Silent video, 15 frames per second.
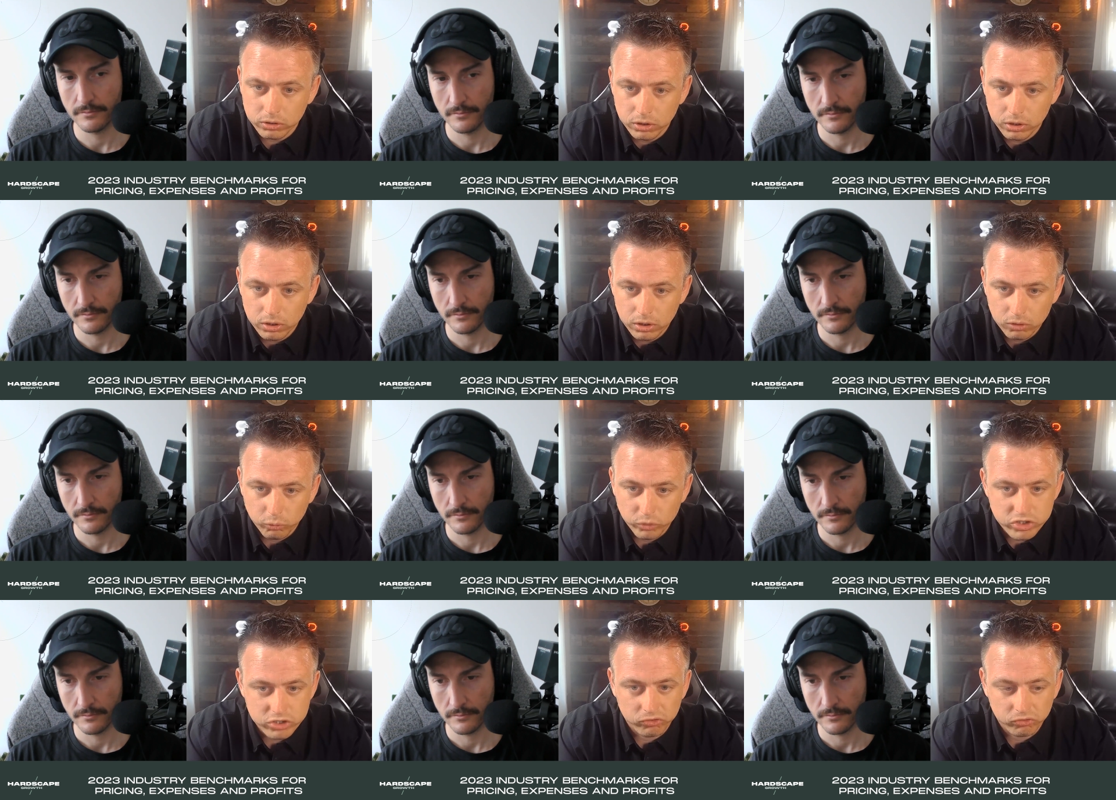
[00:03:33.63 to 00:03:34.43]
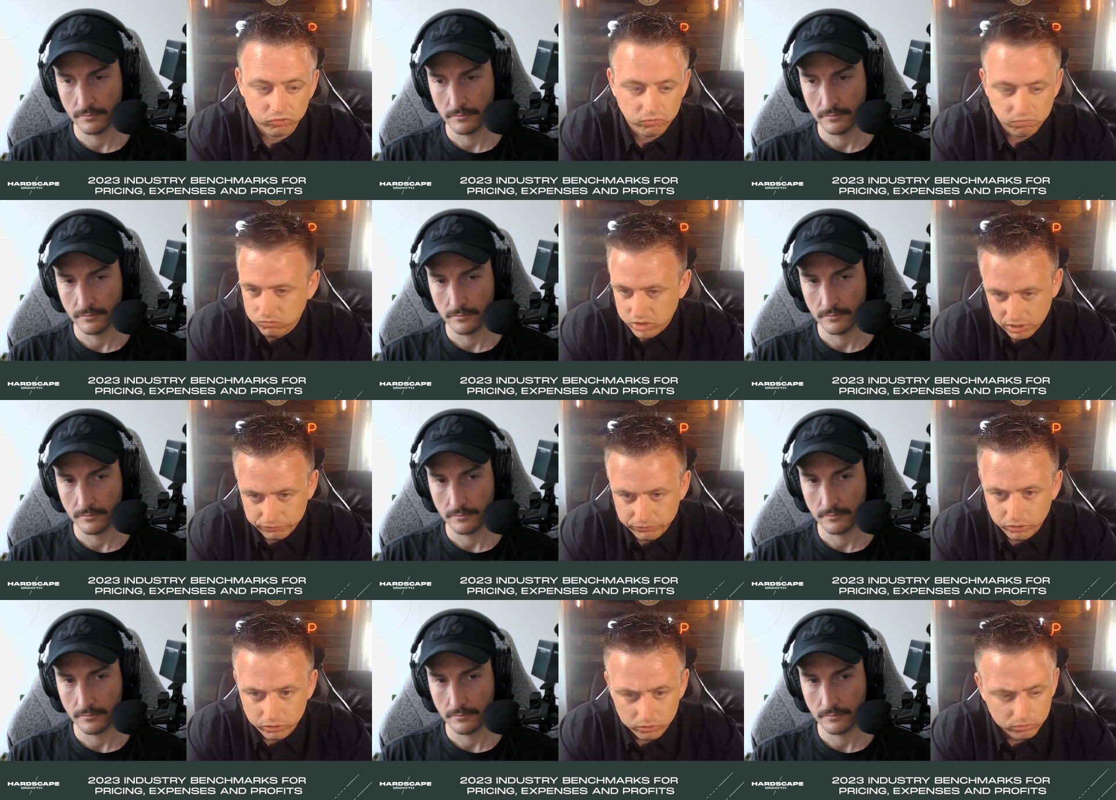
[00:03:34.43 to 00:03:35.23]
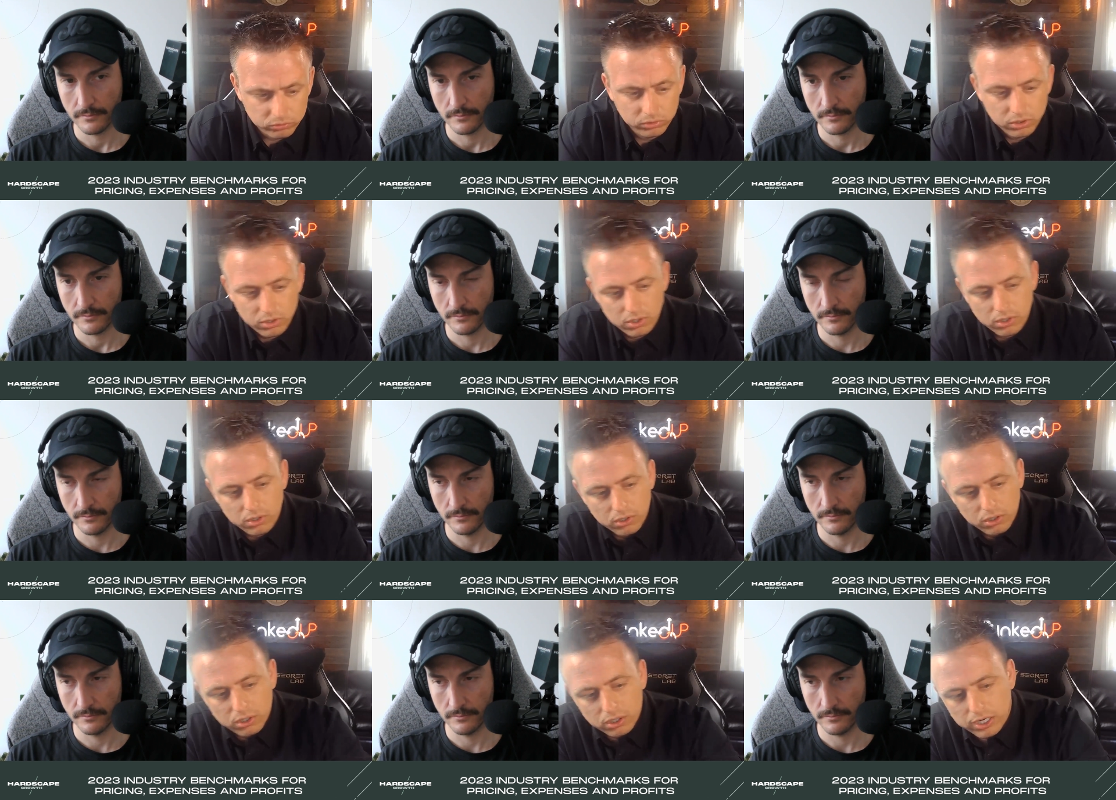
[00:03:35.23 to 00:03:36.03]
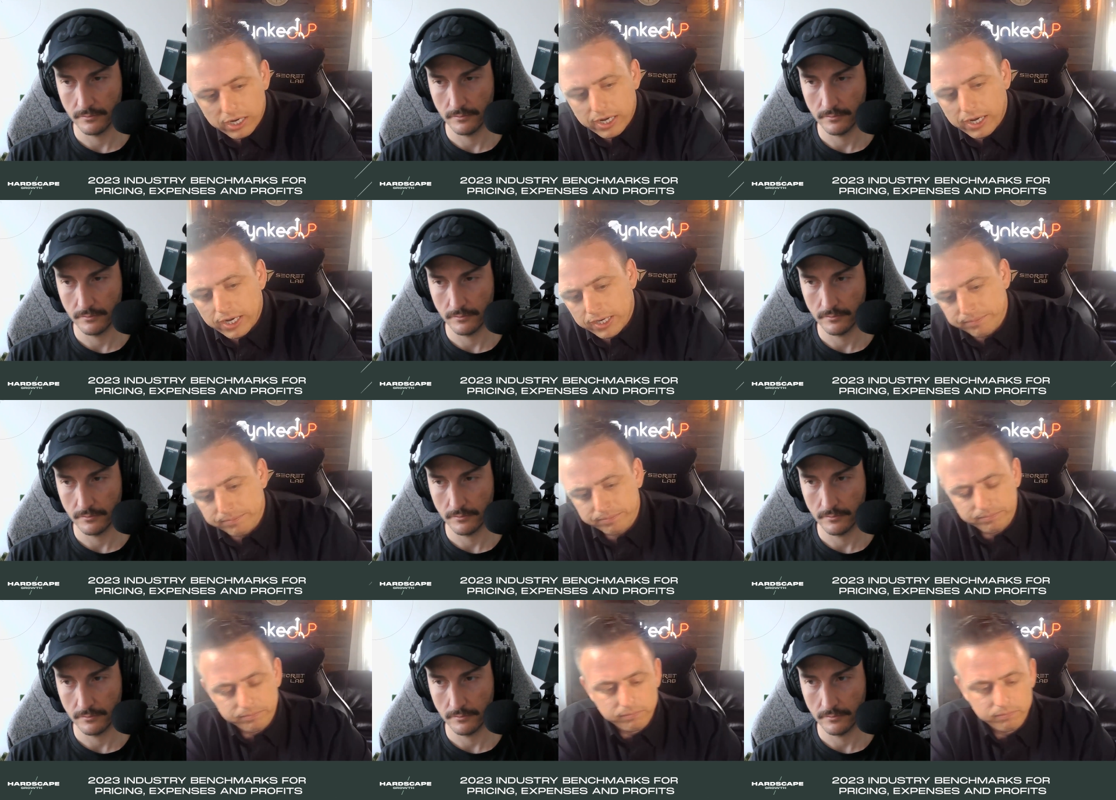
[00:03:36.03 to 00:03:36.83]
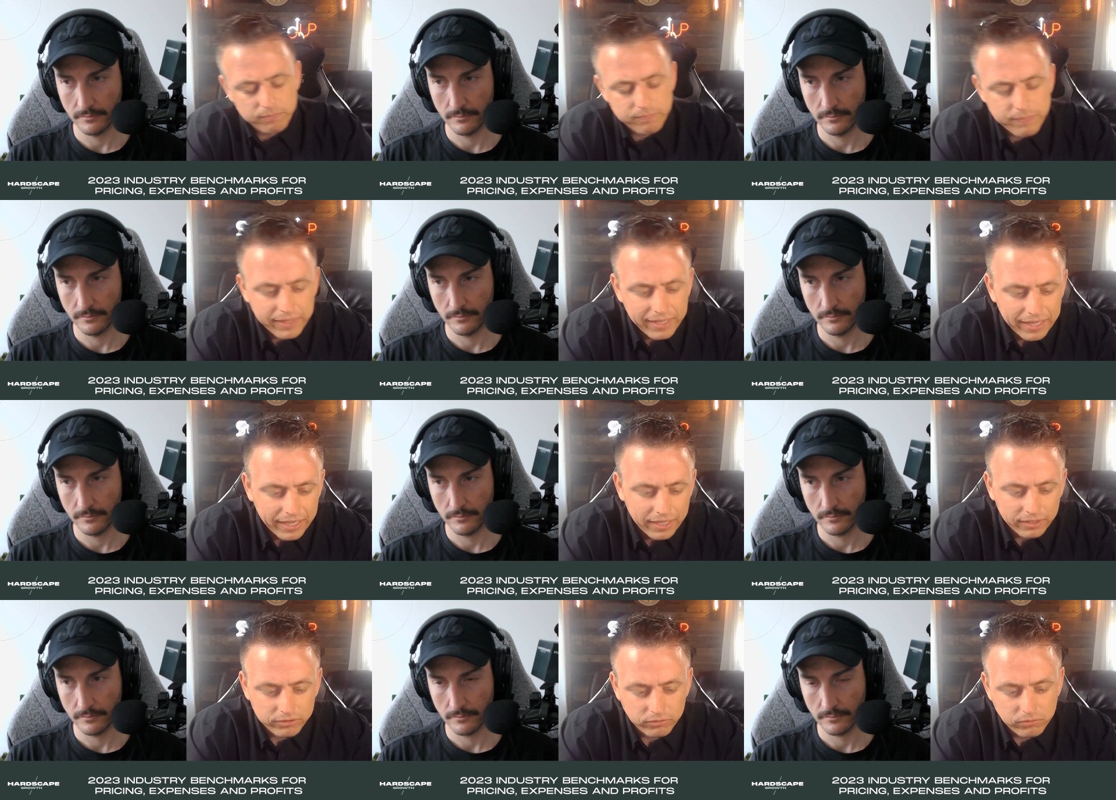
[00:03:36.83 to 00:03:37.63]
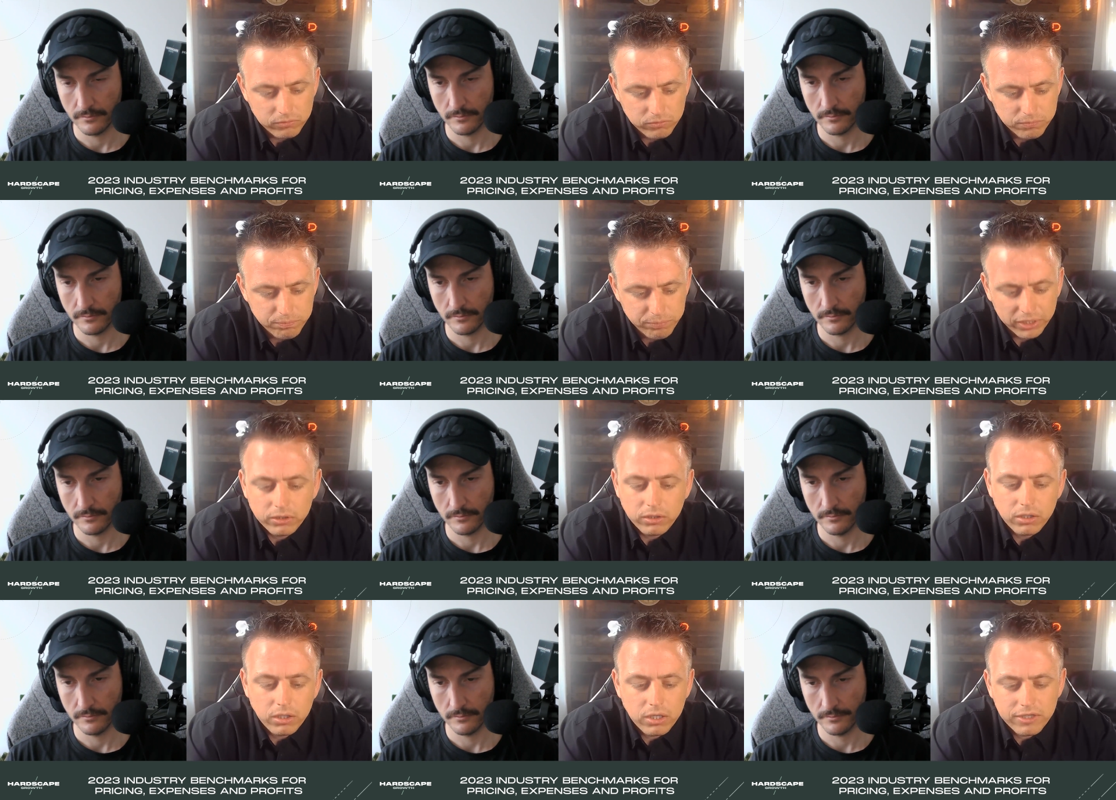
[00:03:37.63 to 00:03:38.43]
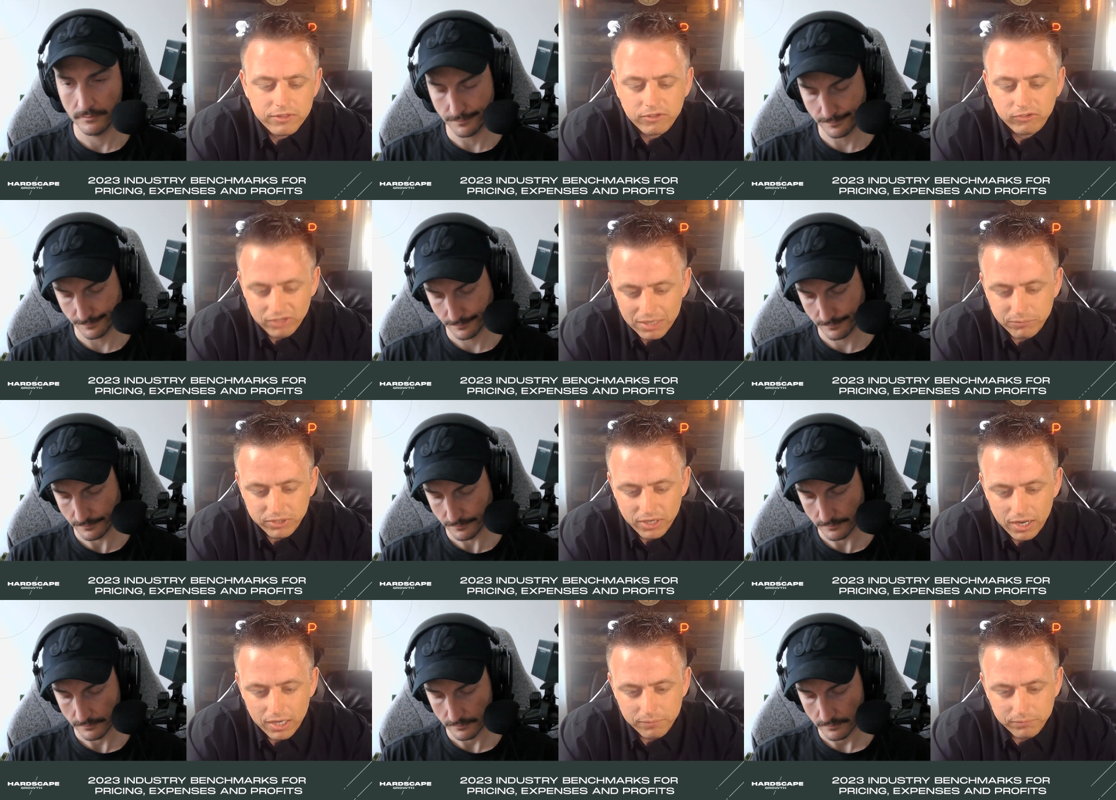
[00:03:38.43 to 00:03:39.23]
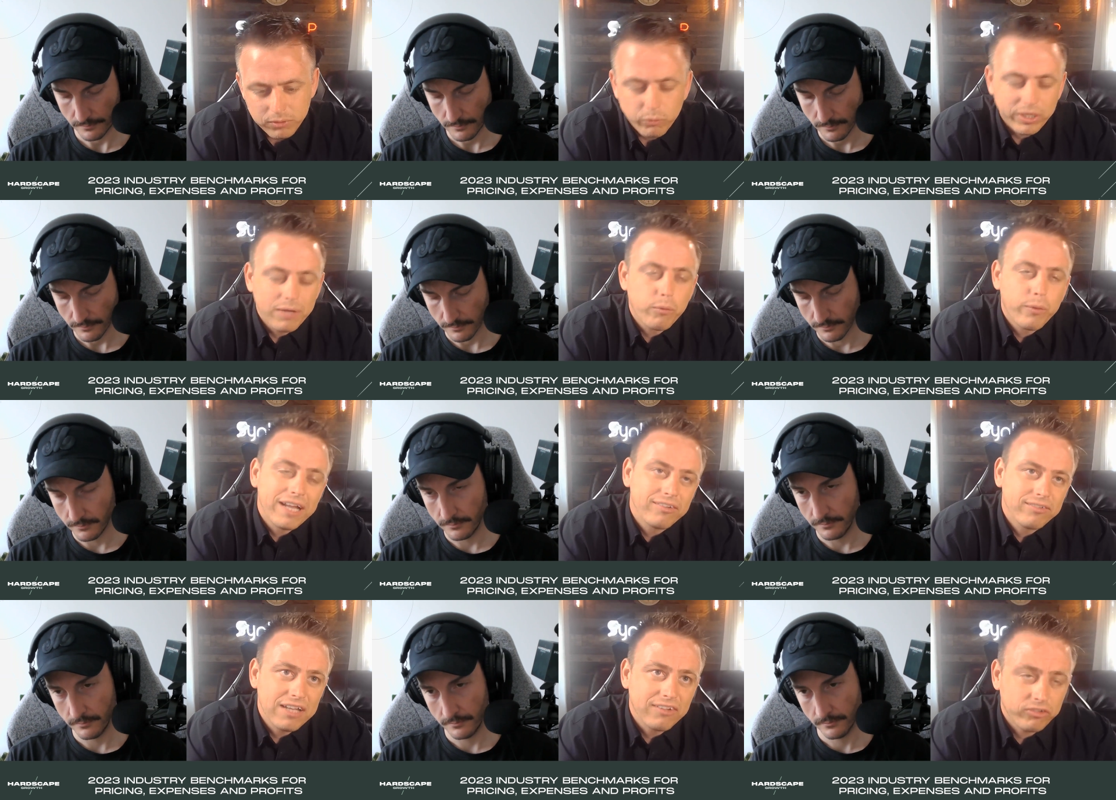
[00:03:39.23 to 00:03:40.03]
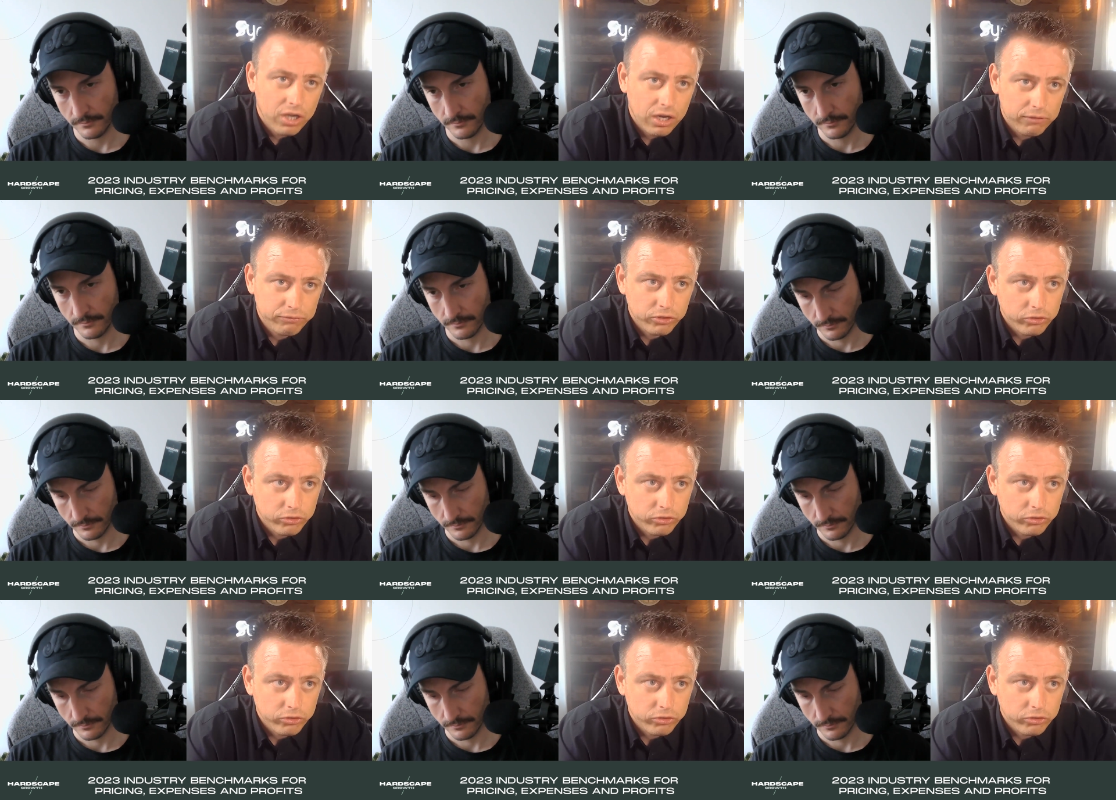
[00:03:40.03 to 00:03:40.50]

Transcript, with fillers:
Speaker 1: which is tough to do. Mm. Um, and but at the same time, what I, when I say it's tough to do,